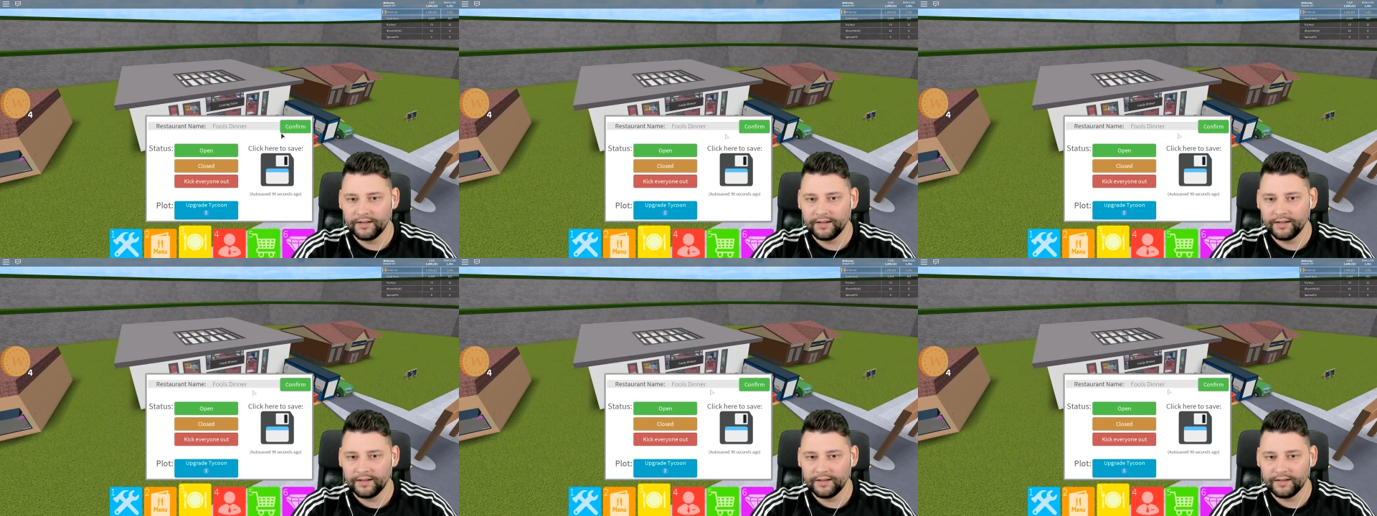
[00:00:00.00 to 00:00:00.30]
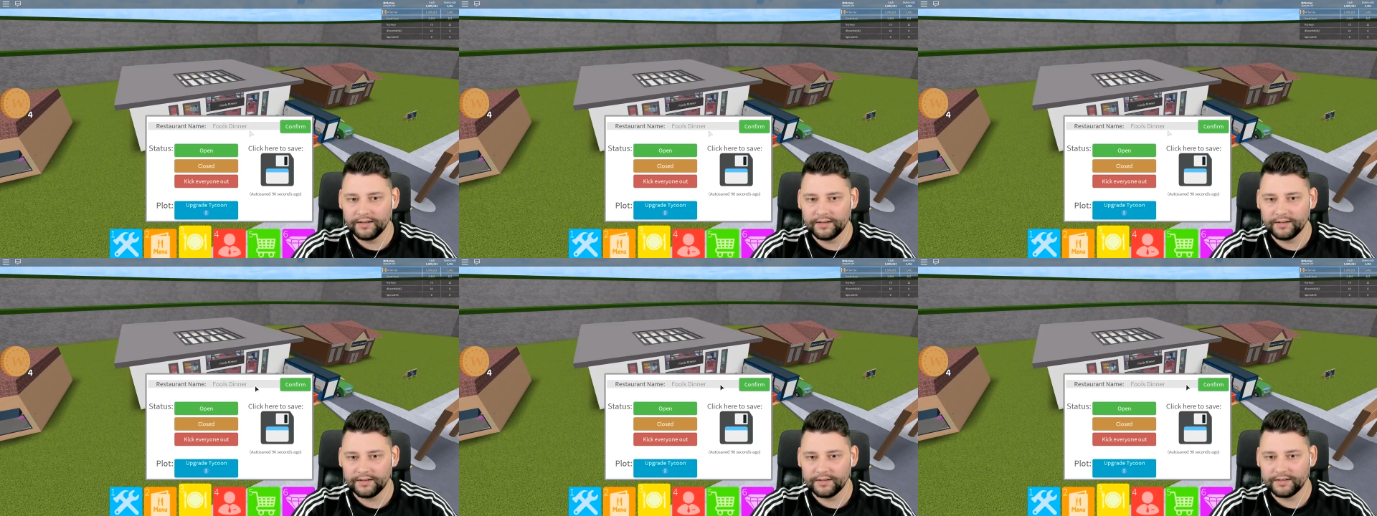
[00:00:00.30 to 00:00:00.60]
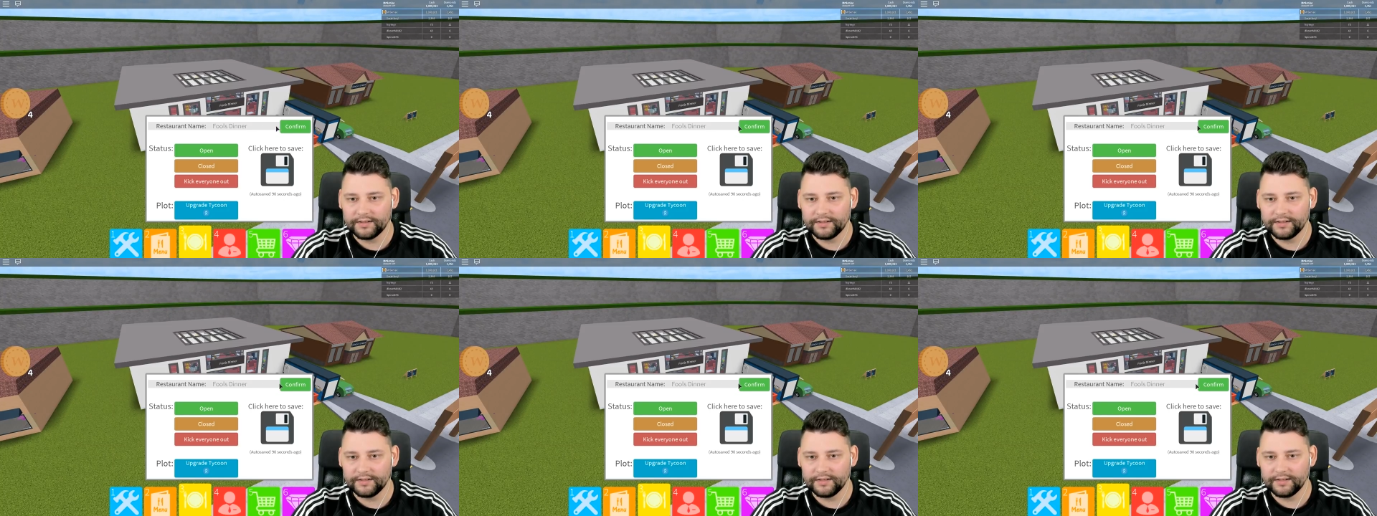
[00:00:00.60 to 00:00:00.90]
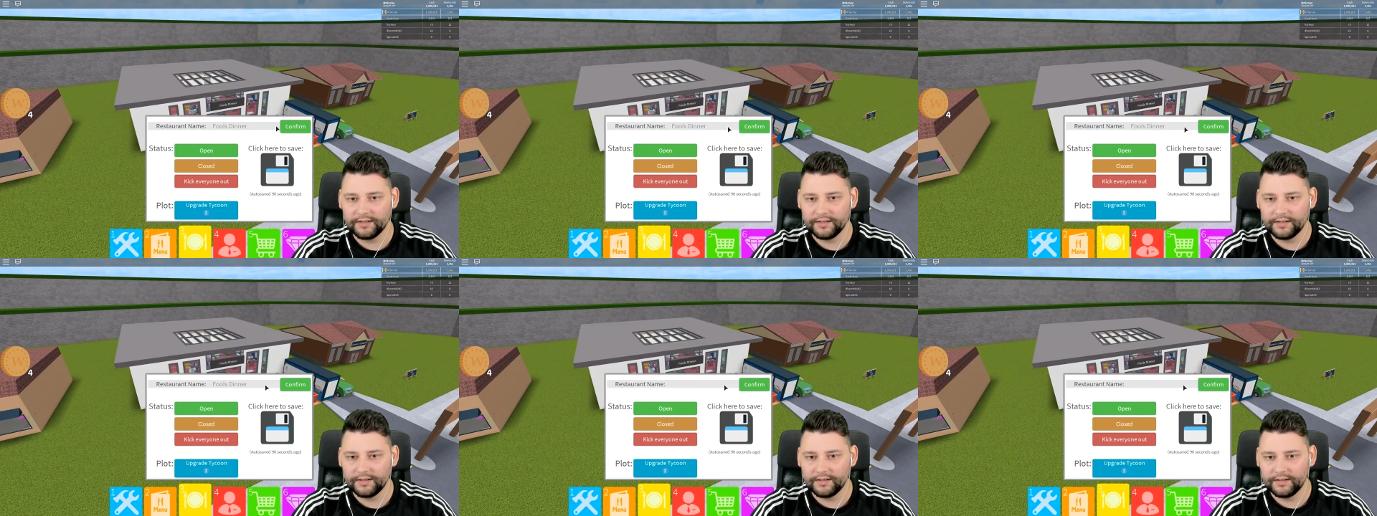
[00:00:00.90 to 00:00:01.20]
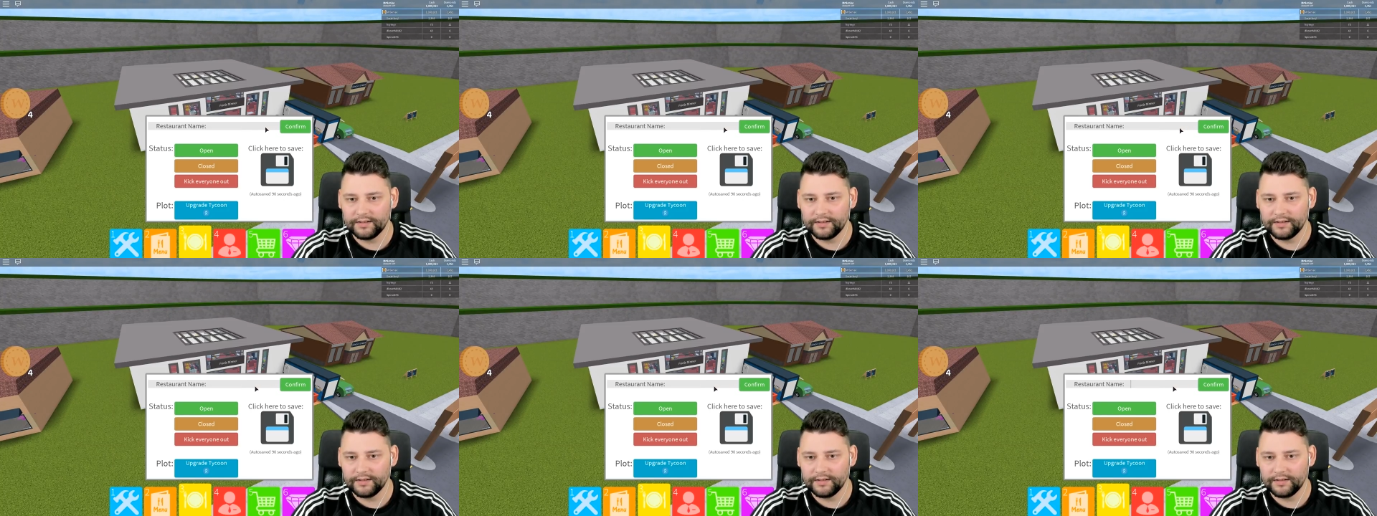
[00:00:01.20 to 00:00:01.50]

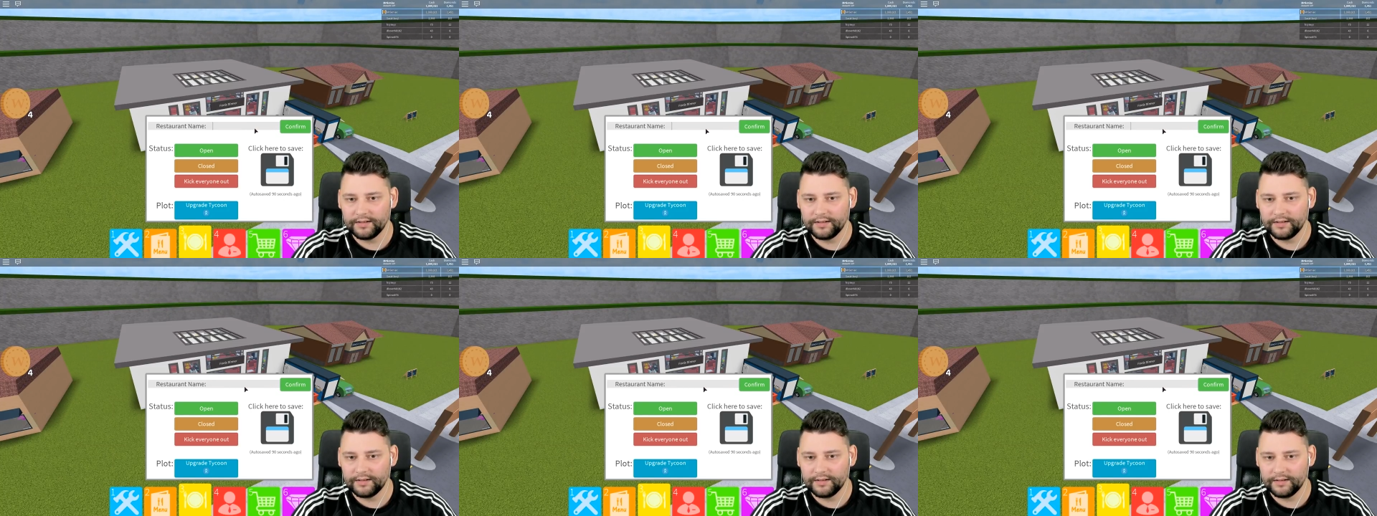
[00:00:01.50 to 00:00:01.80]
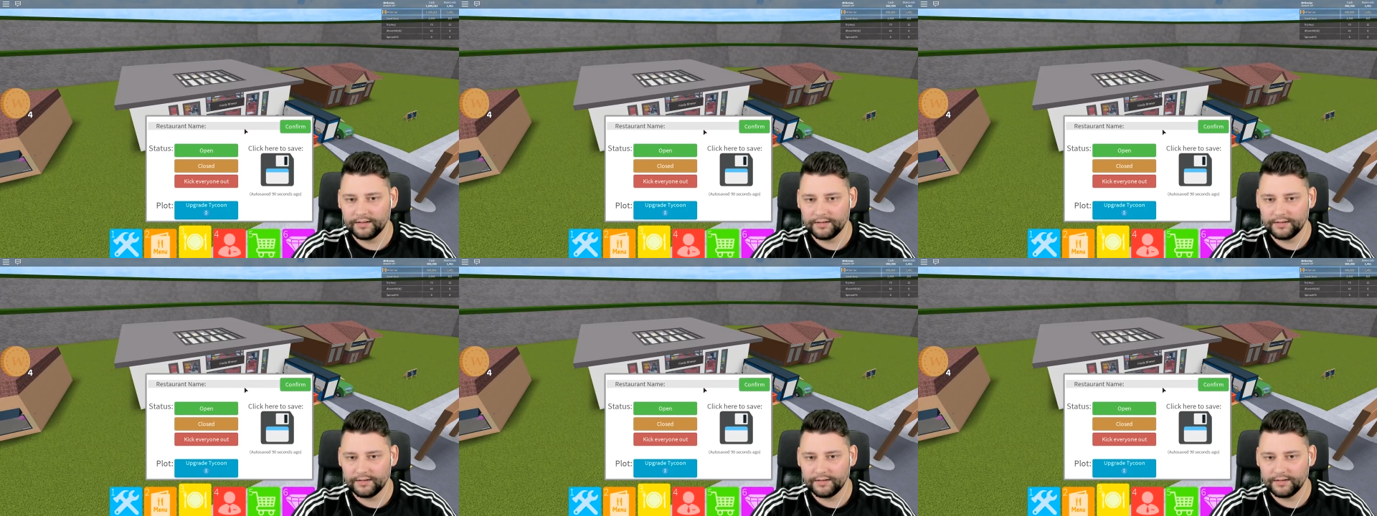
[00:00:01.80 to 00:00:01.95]
[no speech]